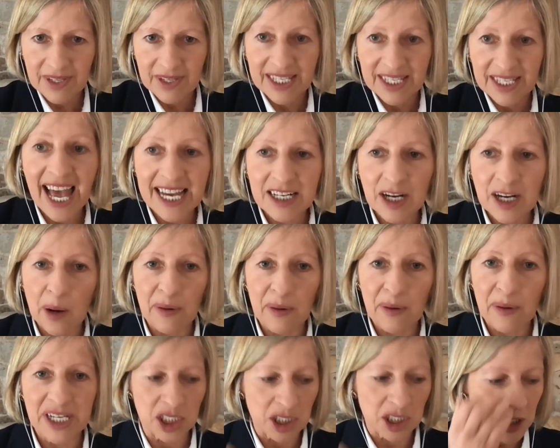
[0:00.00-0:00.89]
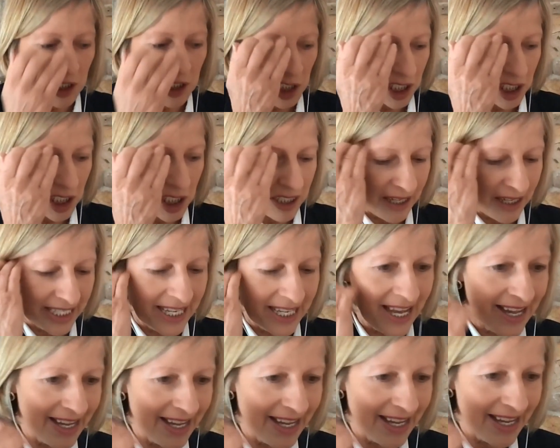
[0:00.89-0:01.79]
point? Yeah, no, I should, shouldn't I?
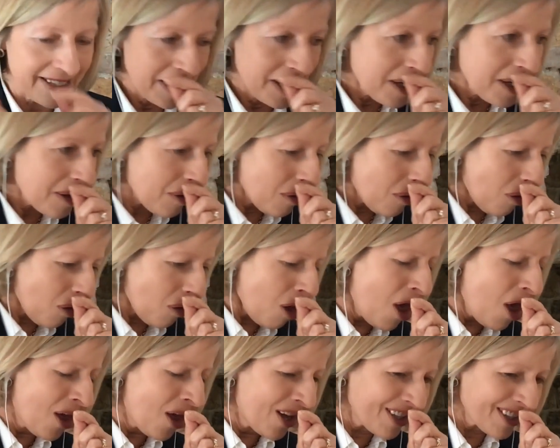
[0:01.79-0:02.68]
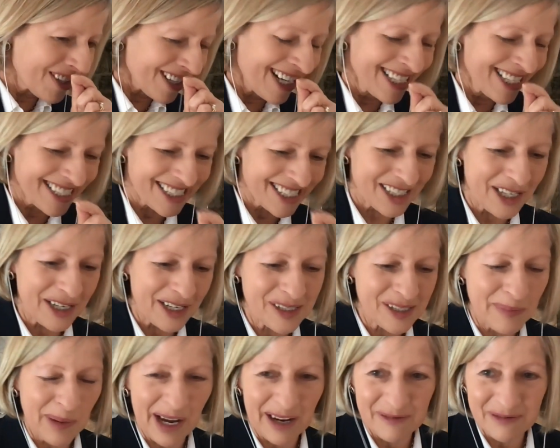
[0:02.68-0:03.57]
Yeah.
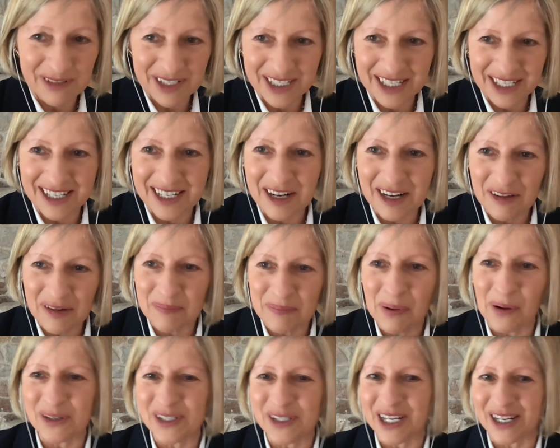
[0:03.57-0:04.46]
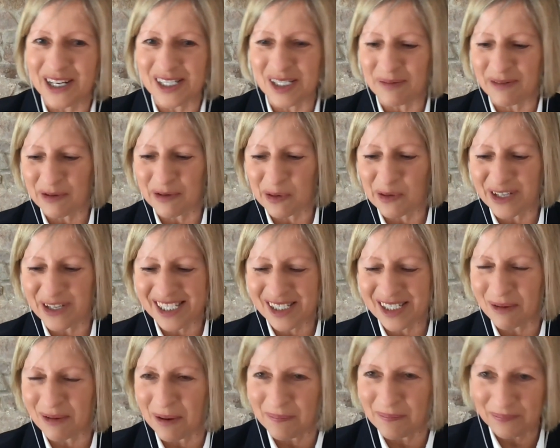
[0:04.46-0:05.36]
Excuse me. I've done another podcast before
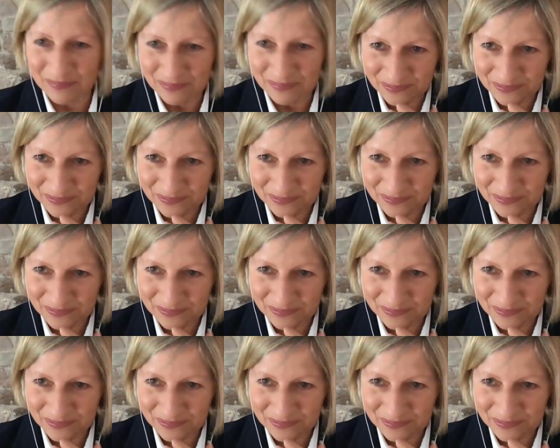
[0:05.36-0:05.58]
this one,